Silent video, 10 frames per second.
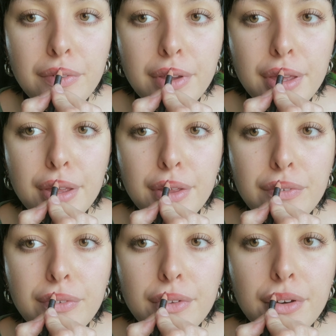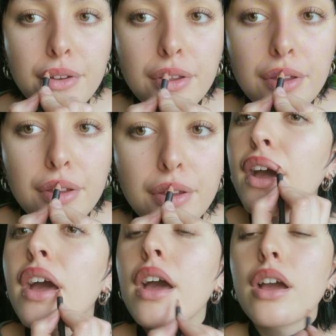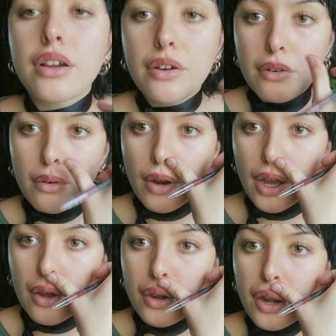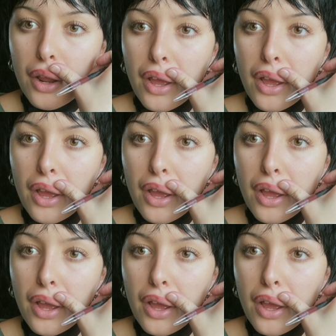to make it even. Go around